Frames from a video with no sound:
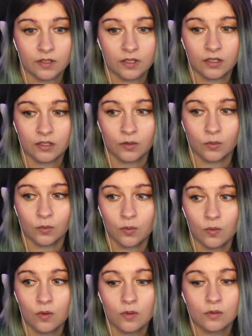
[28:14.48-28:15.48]
Cool,
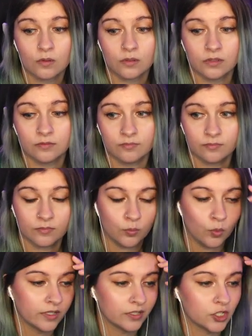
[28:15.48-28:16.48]
cool.
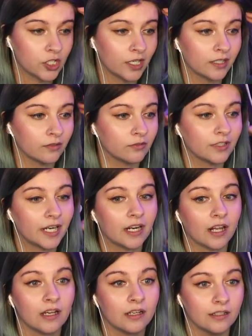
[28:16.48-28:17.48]
We're chugging right
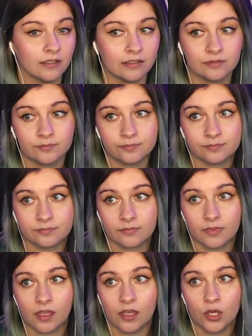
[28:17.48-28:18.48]
along.
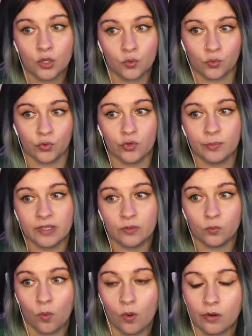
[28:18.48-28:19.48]
Reuben
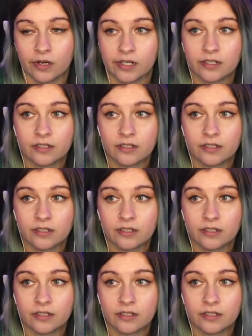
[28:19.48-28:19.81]
Ward.